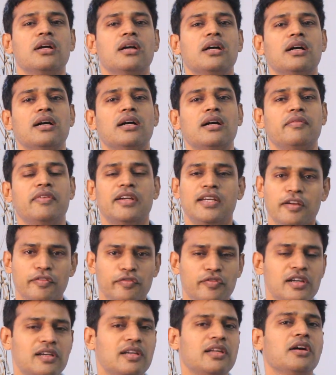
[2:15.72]
we
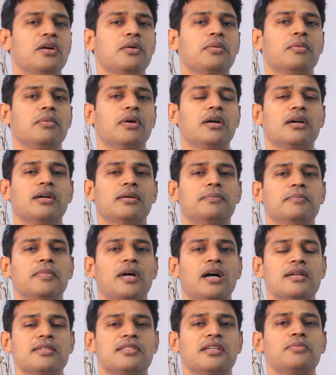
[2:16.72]
definitely
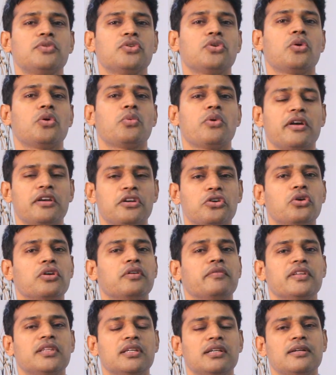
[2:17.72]
ask them to avoid going
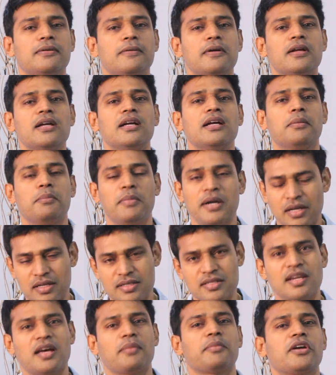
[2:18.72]
with a metal
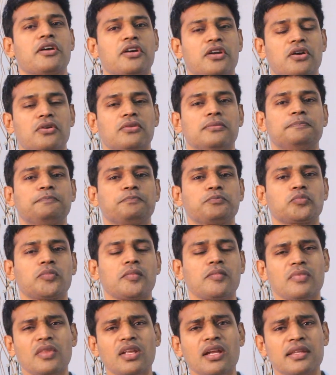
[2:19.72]
ceramic crown.
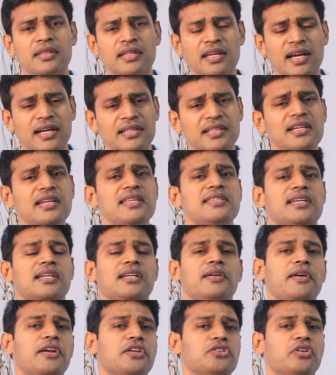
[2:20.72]
The other
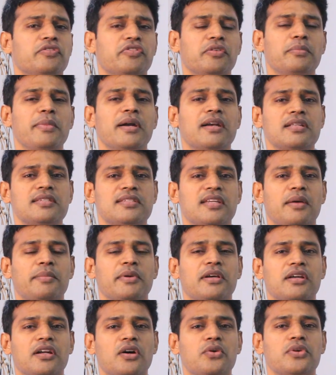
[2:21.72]
disadvantage of a metal
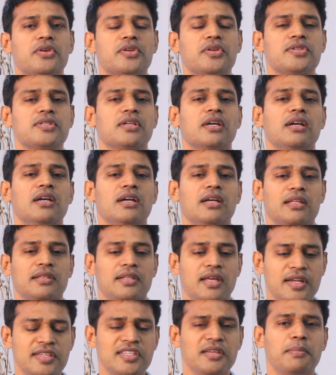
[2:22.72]
ceramic crown is
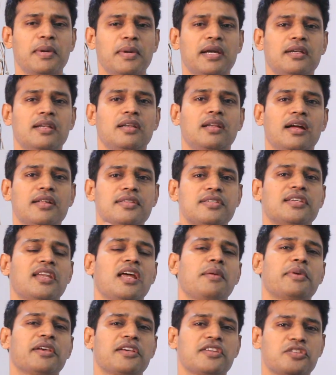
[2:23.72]
there is a metal and
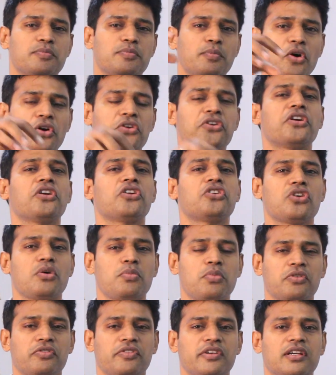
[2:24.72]
ceramic is bonded on top
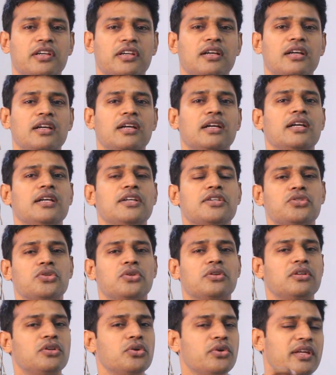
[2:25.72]
of it.
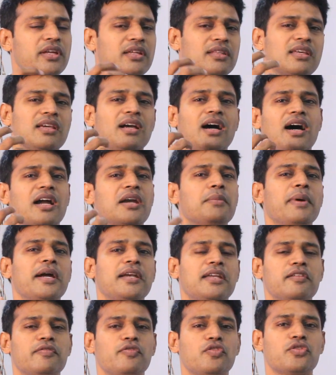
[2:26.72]
So during the hard
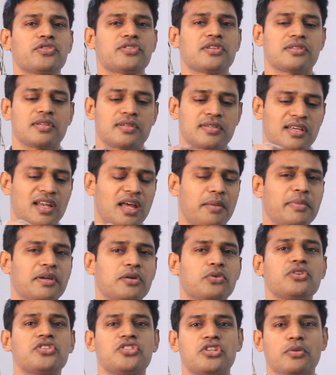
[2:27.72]
biting forces, the ceramic
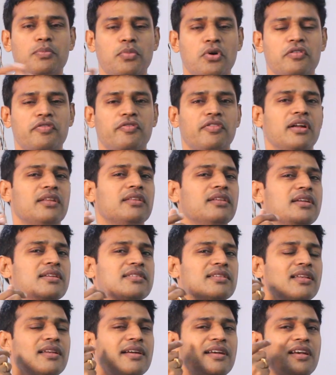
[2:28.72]
could chip off and there is
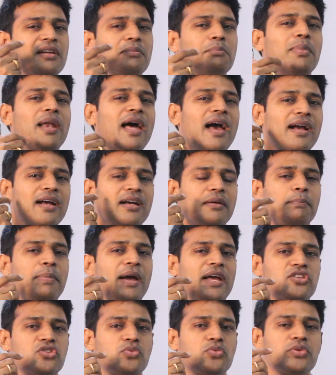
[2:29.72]
a little black
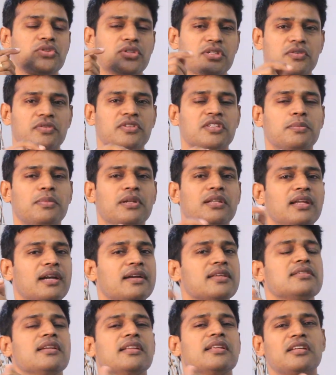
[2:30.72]
patch which is visible. That
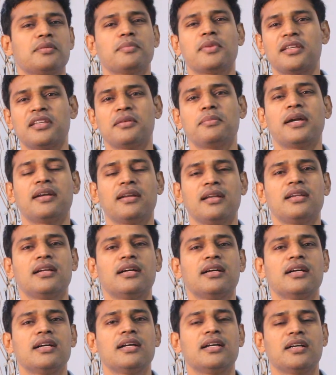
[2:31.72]
is nothing but the metal
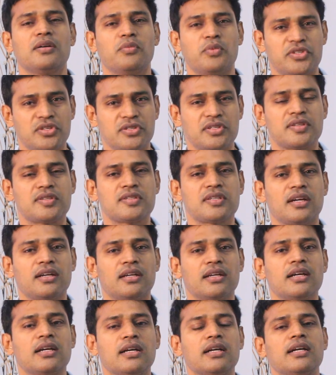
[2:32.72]
which is inside.
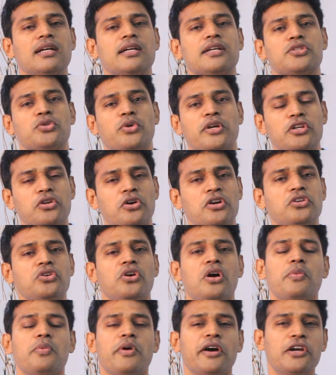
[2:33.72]
So in order to
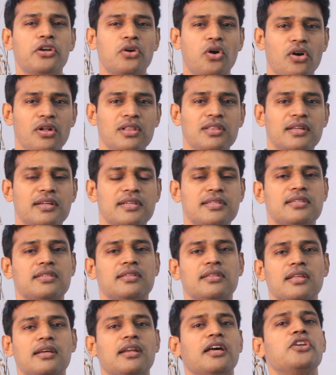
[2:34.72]
avoid all this,
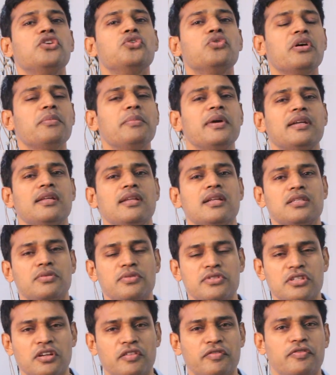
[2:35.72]
there are newer materials
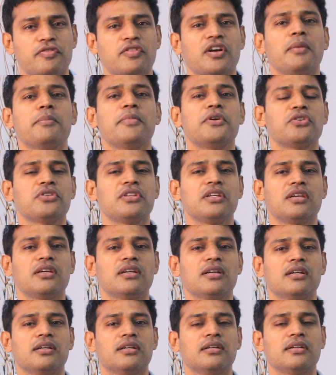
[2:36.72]
which have come into
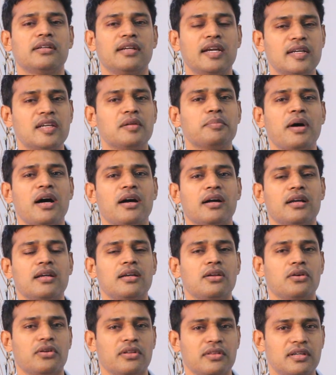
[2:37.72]
the dental market
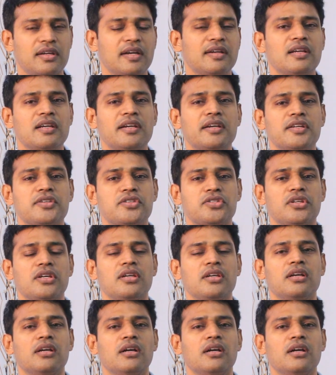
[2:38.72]
or the dental industry,